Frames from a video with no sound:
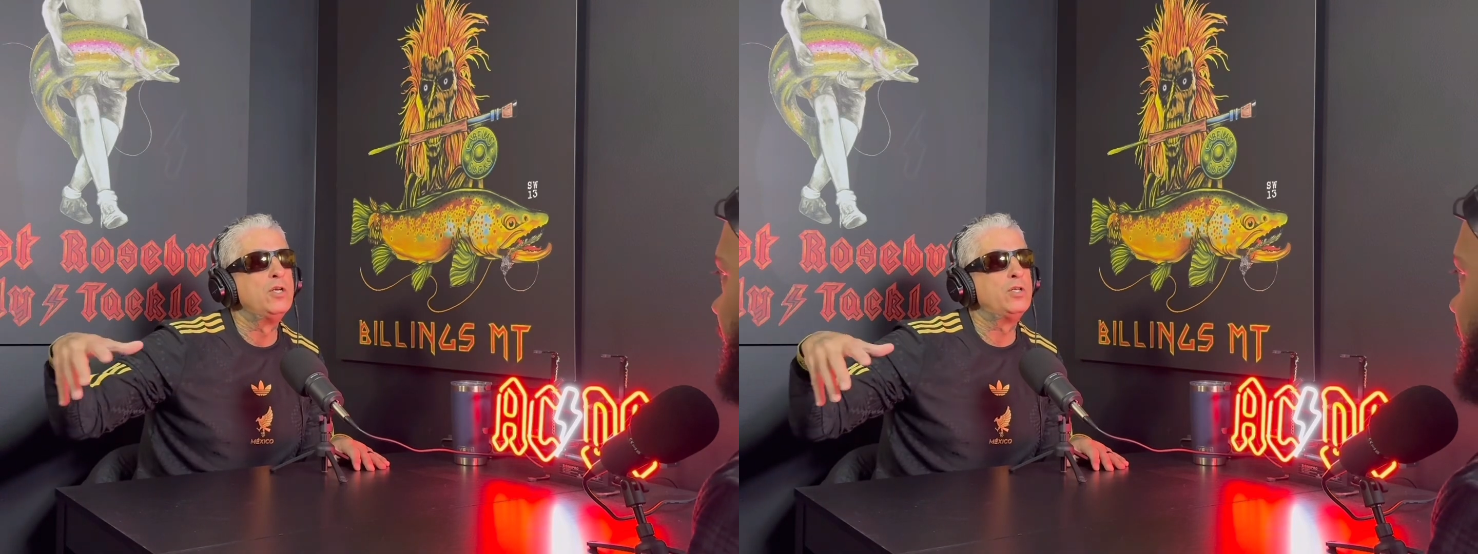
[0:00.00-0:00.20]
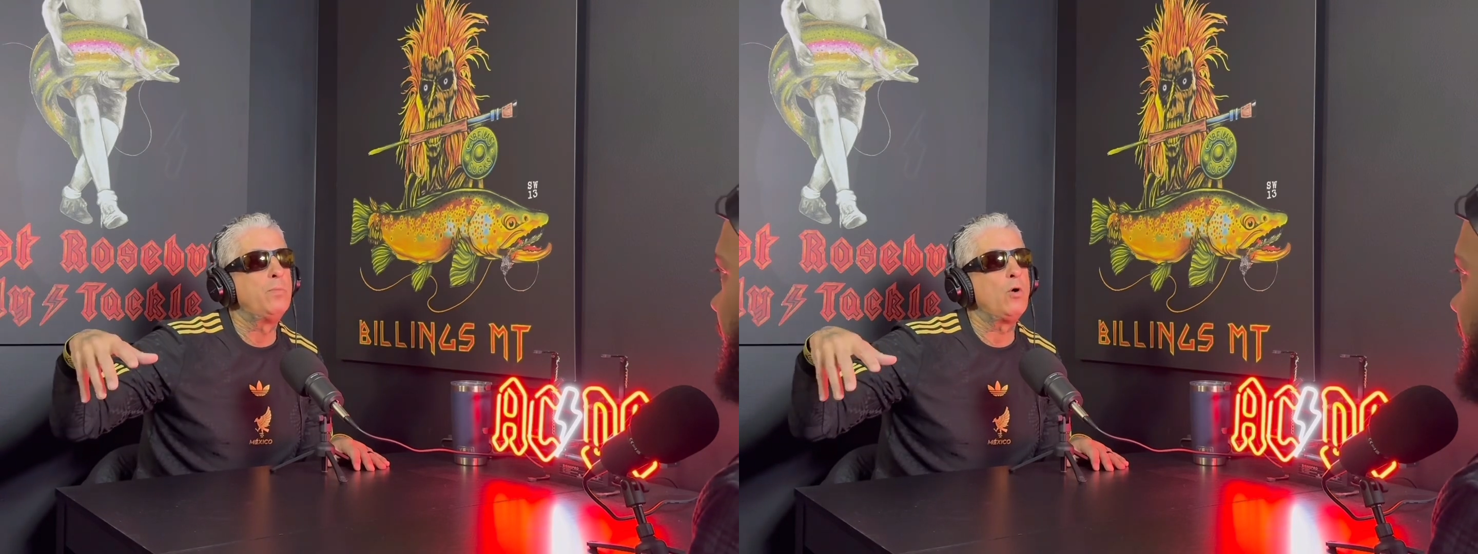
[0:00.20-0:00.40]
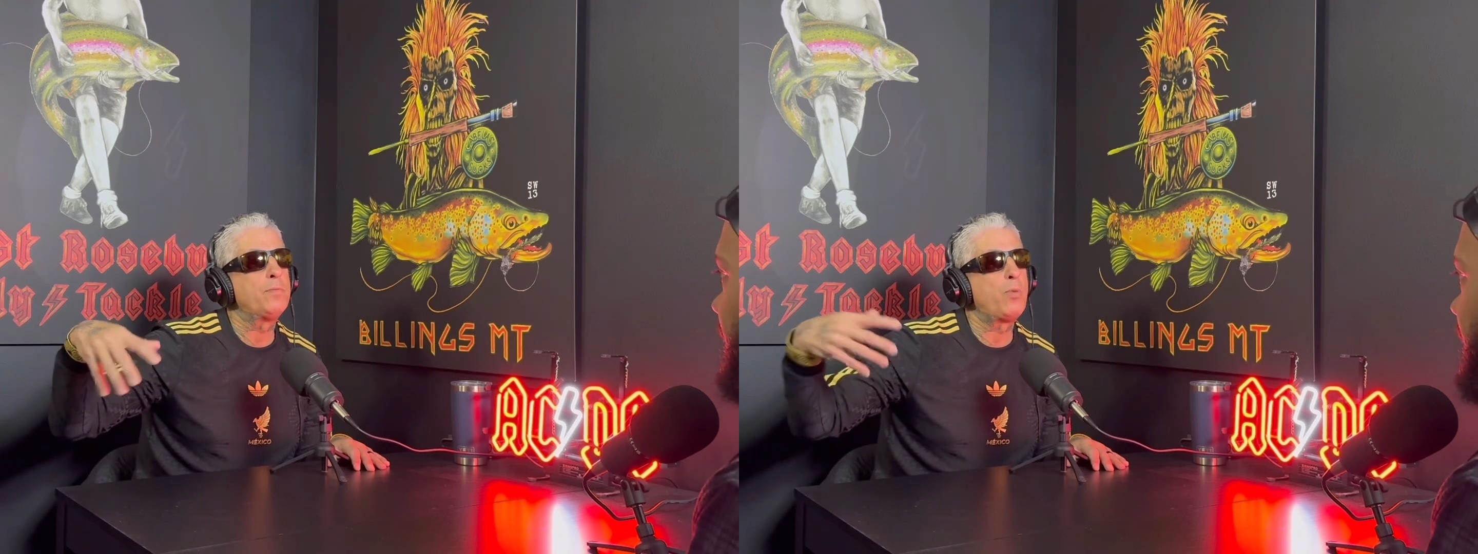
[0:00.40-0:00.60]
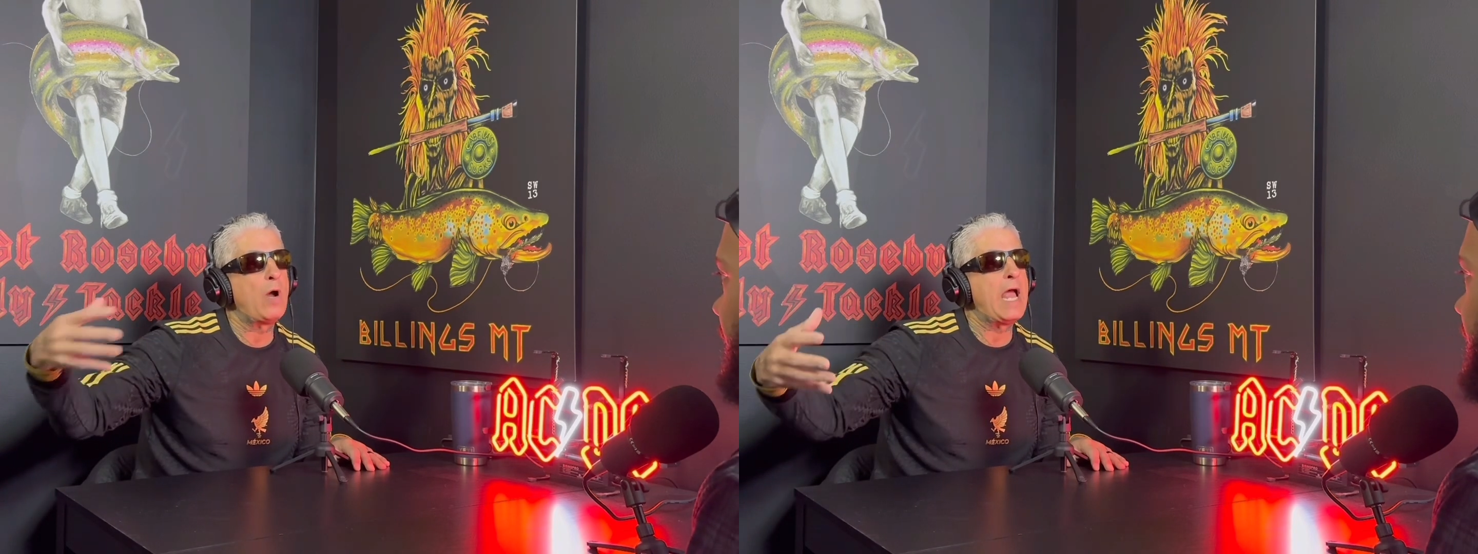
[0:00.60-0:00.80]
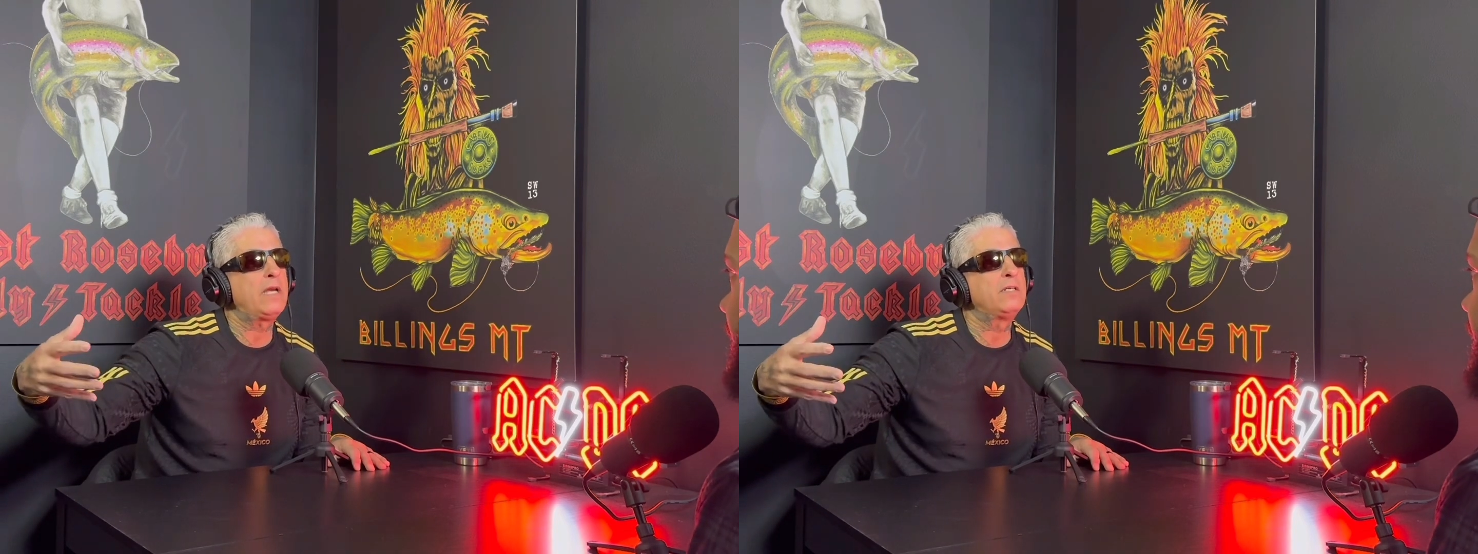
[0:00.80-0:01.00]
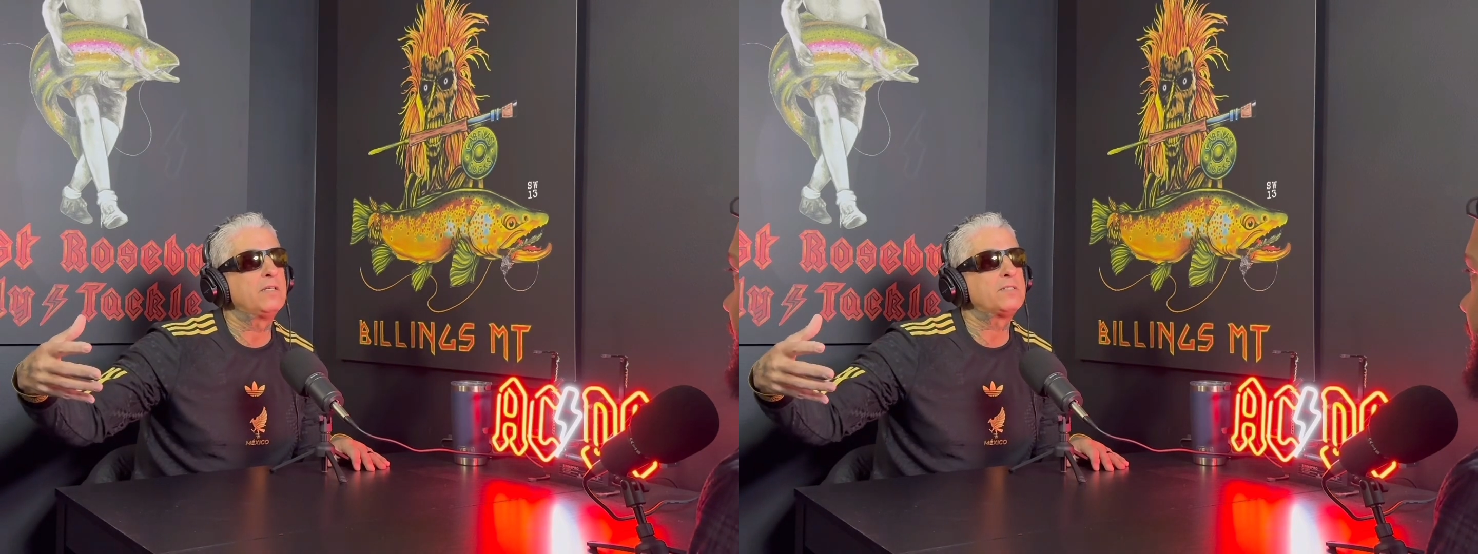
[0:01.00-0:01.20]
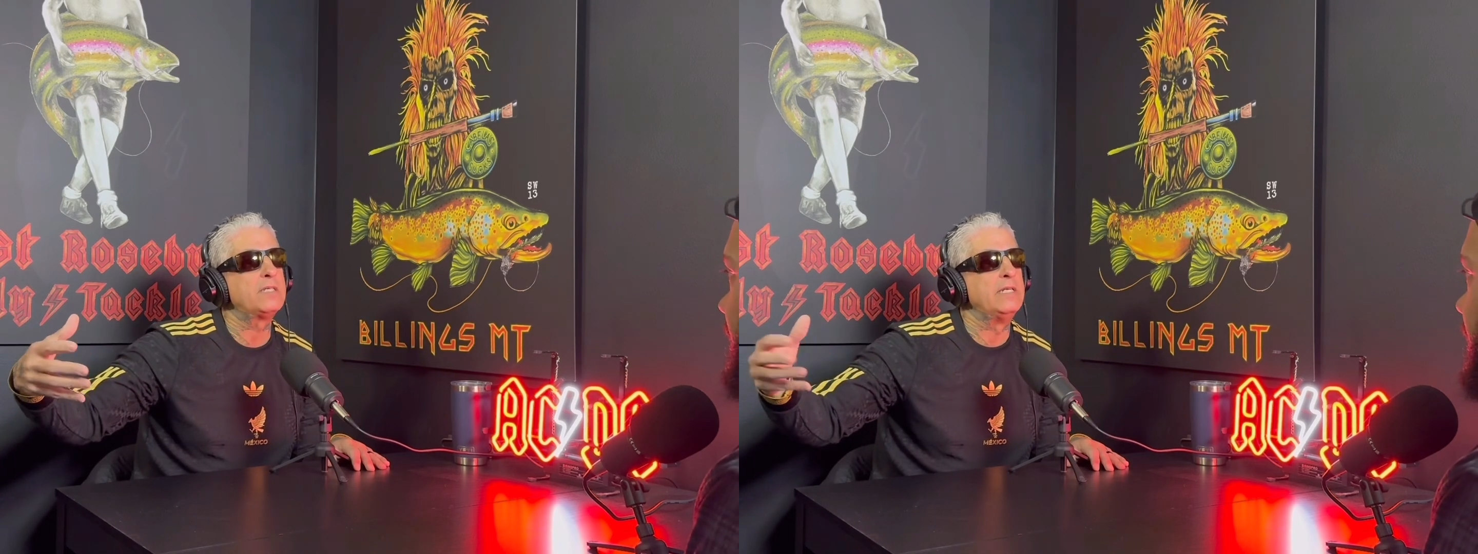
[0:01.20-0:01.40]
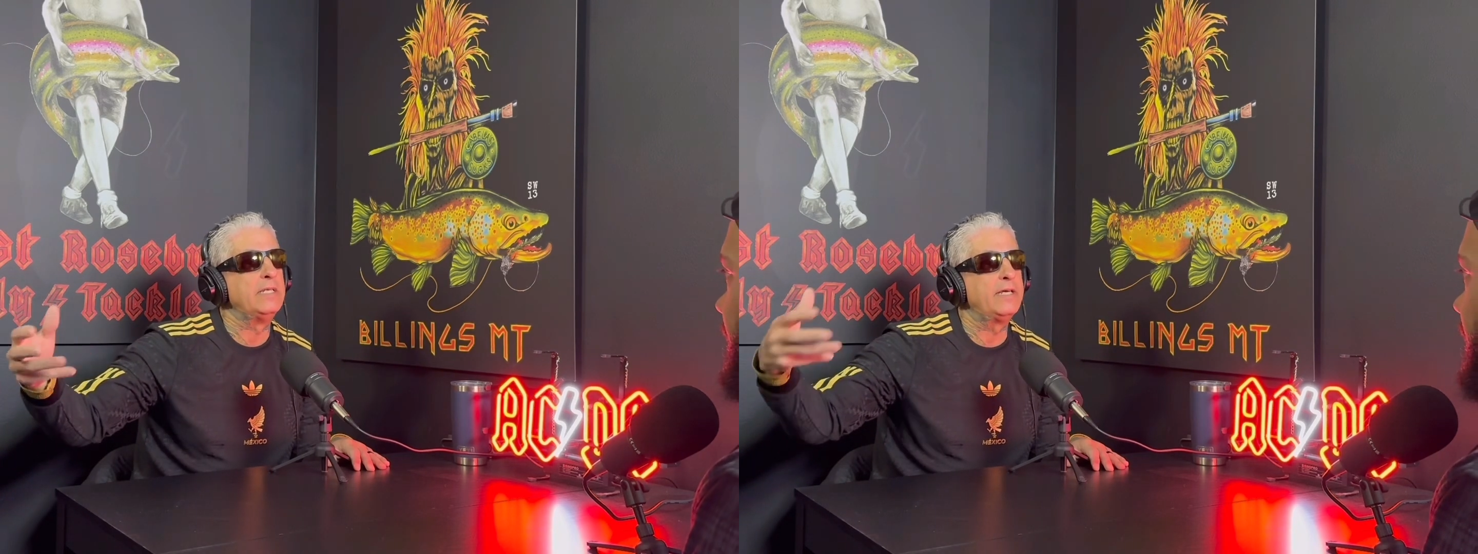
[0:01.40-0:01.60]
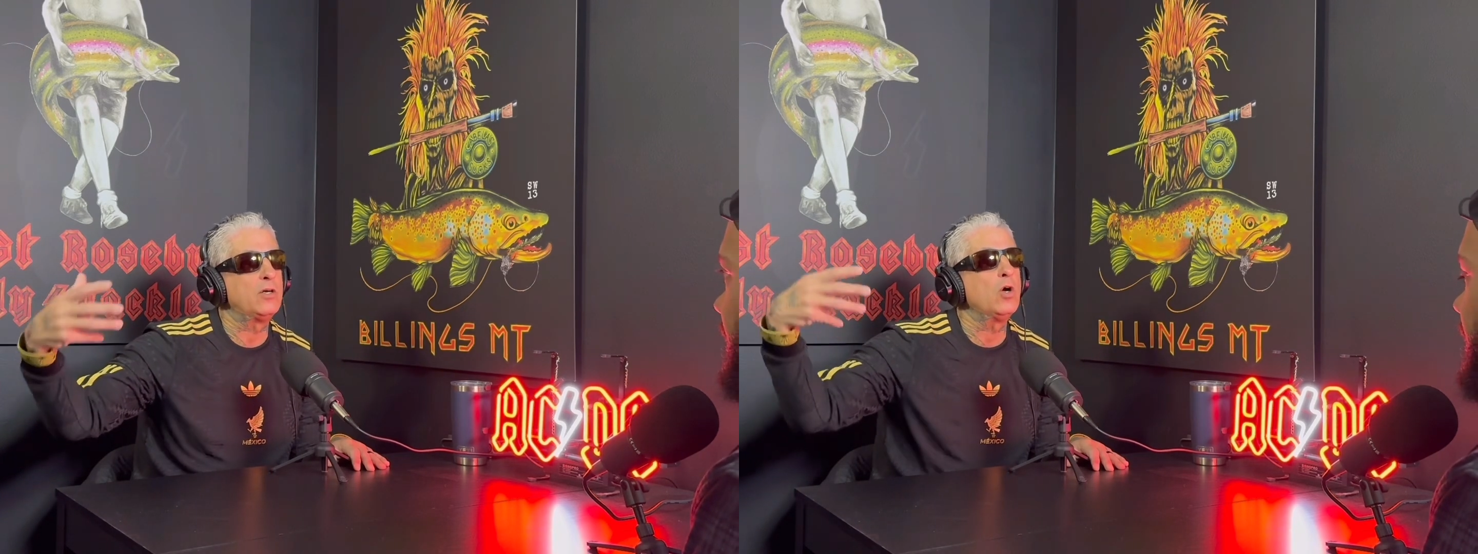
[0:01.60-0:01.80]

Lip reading: to both practice and get